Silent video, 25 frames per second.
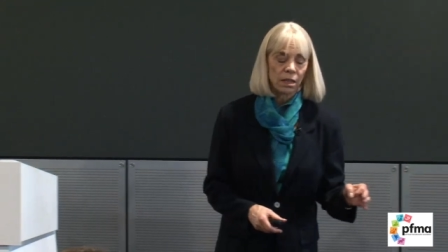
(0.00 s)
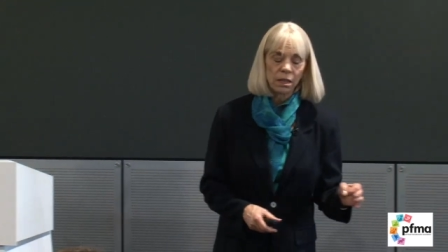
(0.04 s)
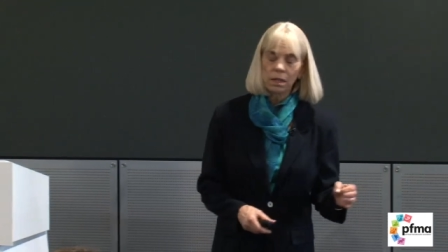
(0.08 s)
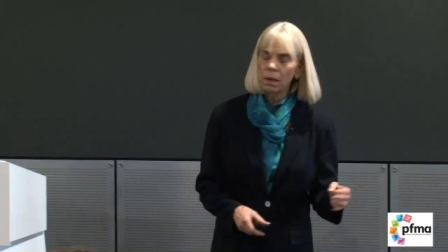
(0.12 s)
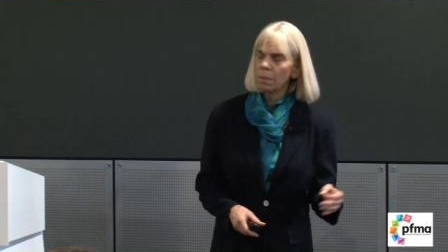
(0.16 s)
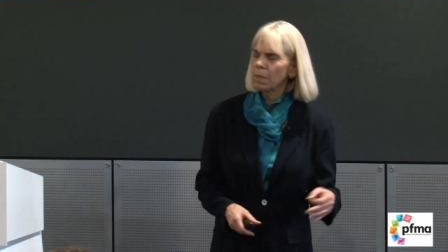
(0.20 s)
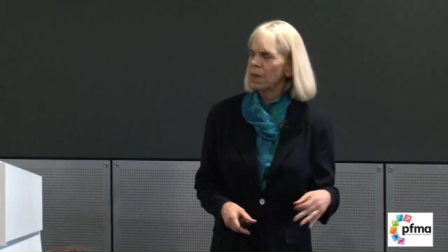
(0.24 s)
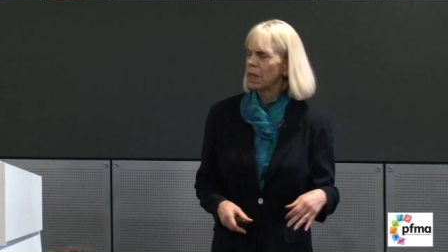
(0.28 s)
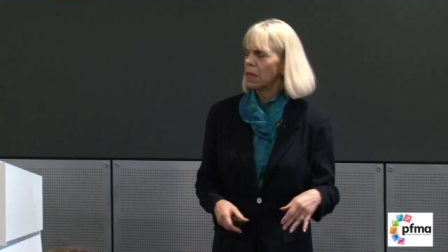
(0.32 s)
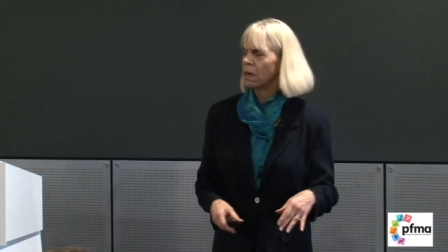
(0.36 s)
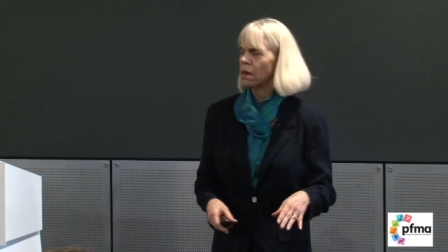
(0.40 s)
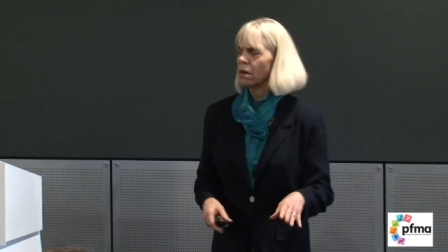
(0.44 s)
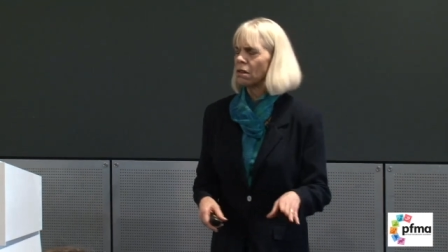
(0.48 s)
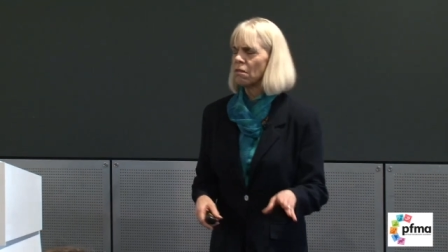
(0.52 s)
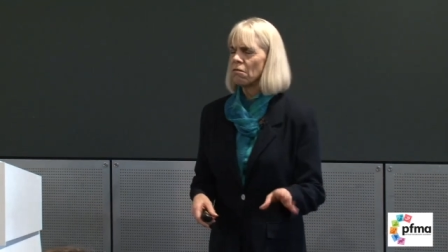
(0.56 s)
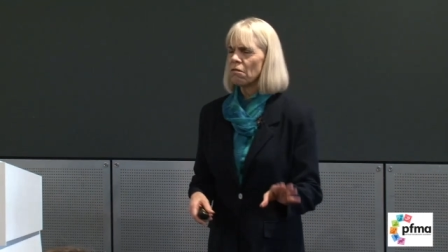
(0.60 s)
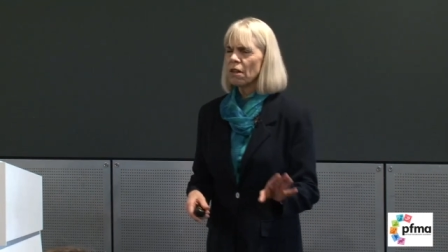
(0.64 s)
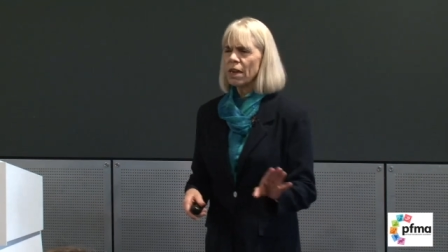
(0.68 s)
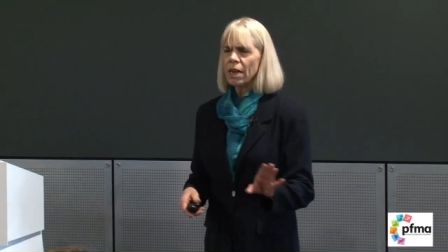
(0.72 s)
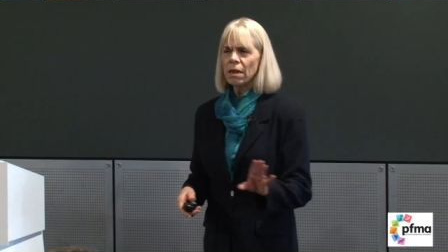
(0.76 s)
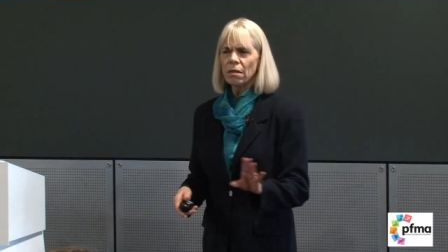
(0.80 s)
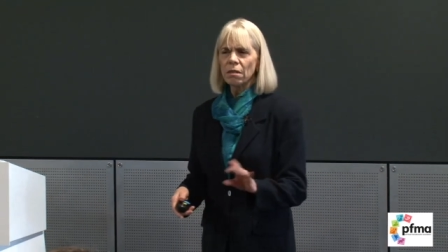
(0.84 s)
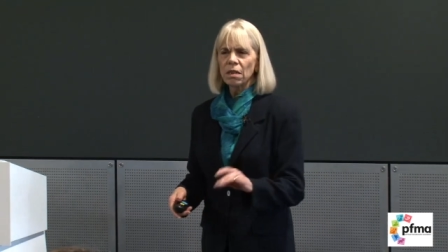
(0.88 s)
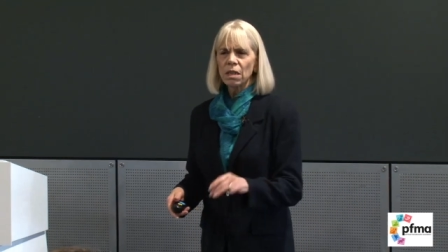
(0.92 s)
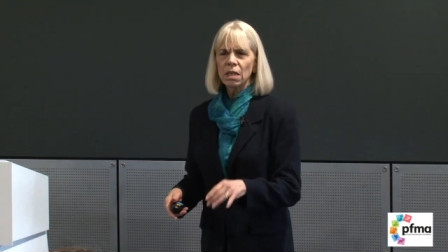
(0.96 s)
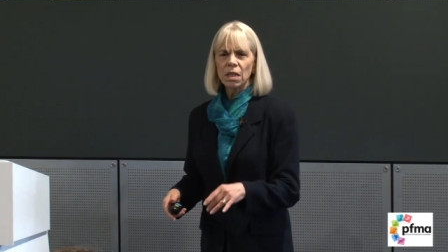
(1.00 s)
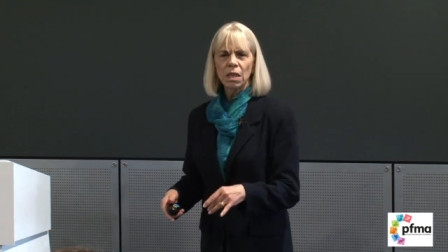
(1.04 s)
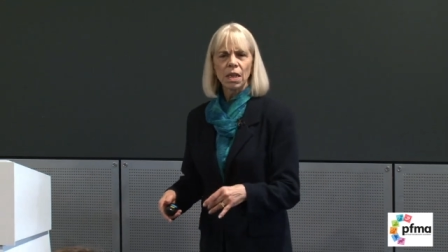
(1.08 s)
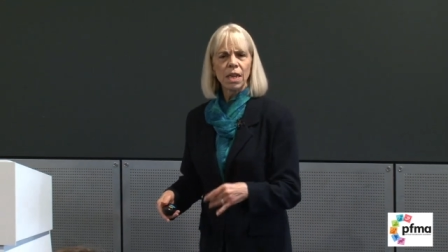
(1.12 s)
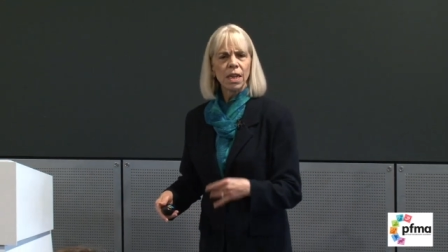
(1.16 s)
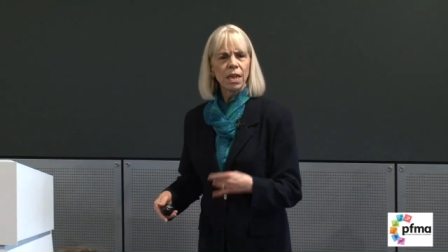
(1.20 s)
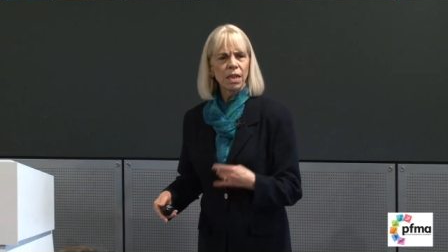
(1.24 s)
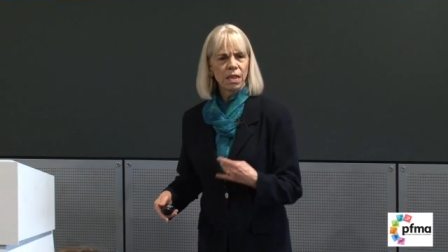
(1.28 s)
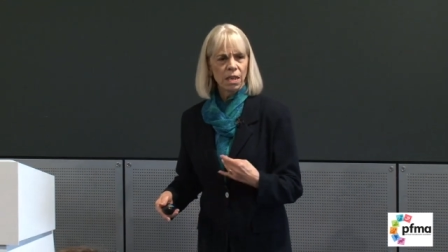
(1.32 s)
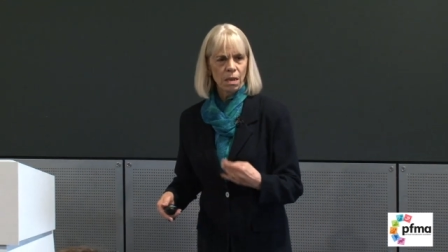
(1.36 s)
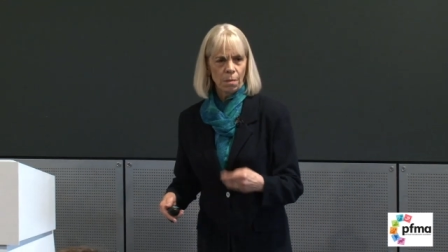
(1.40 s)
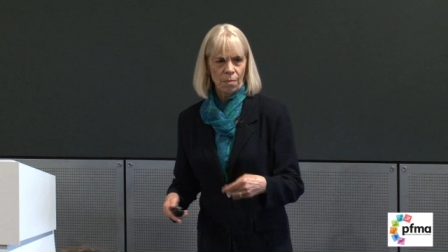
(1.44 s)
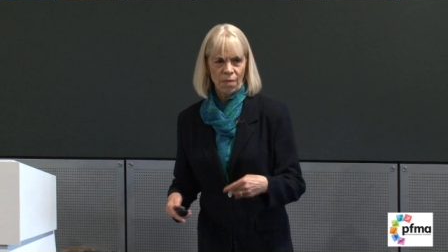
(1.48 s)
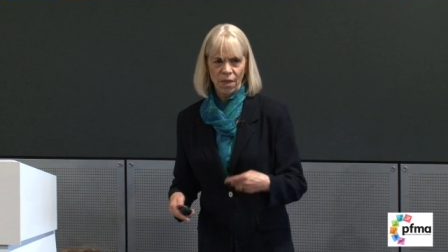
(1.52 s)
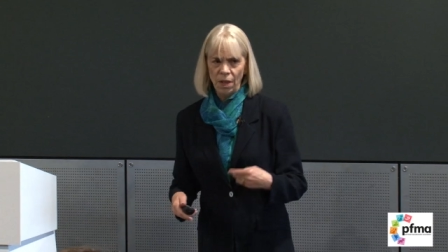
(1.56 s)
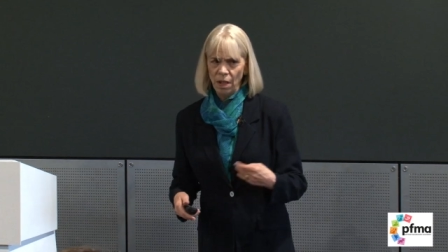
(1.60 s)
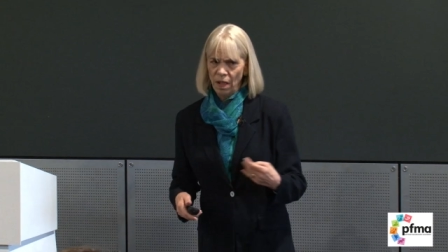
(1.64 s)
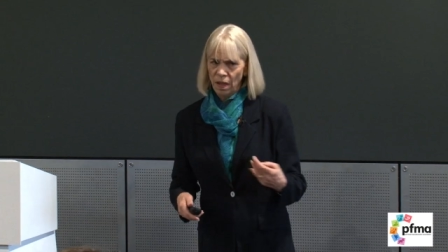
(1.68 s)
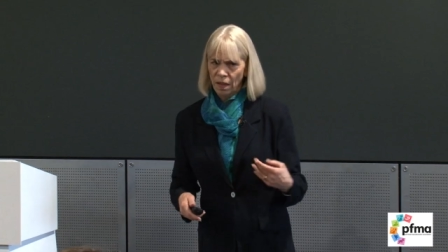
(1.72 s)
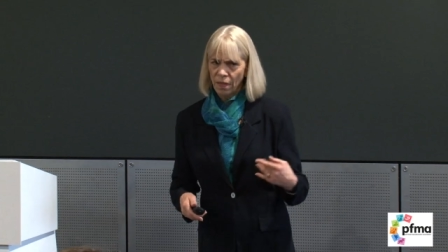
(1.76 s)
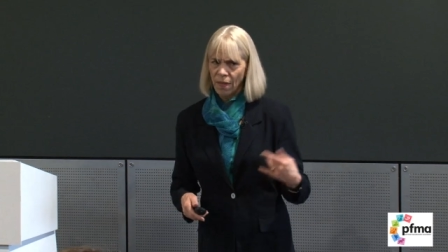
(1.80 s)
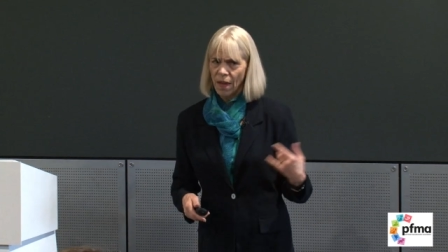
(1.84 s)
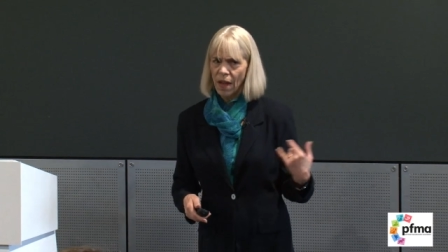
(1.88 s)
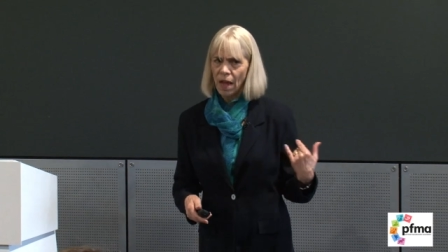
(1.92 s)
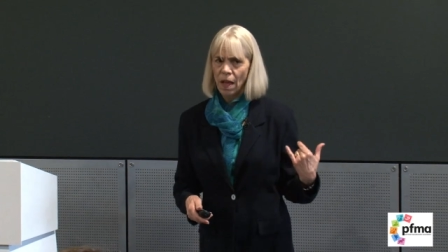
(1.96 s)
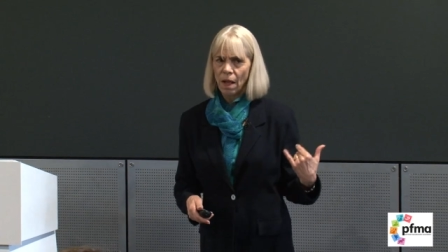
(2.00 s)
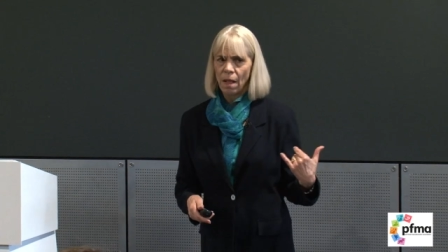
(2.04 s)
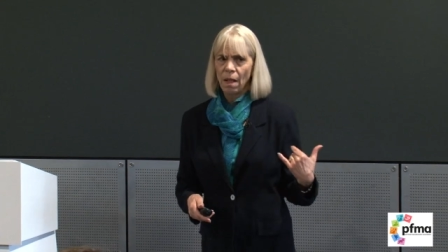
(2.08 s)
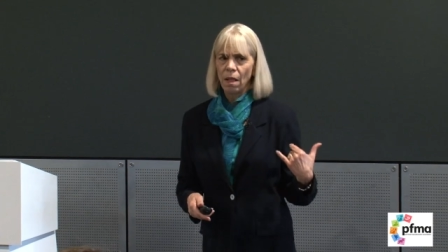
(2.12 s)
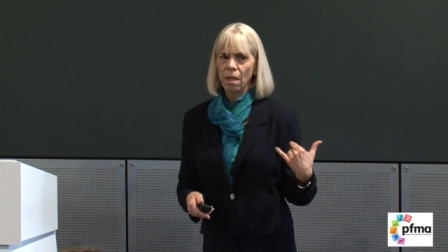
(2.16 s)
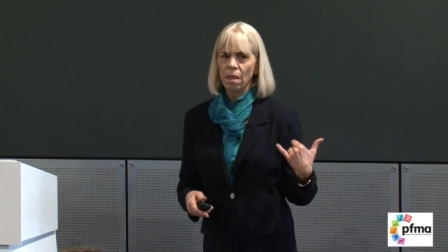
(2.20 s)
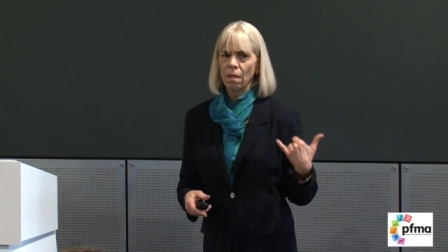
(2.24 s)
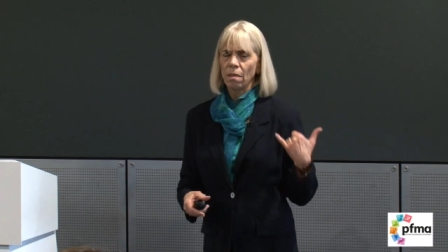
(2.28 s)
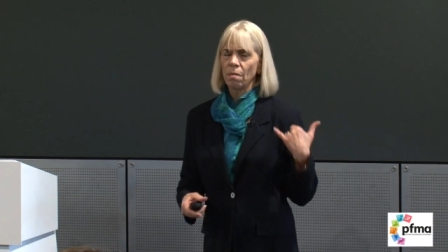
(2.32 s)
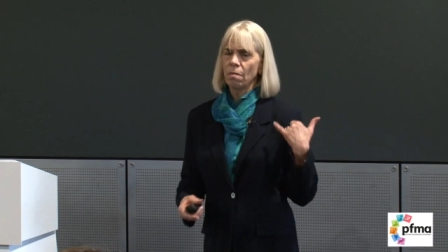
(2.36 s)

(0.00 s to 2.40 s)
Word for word: subclinical renal disease, something like that,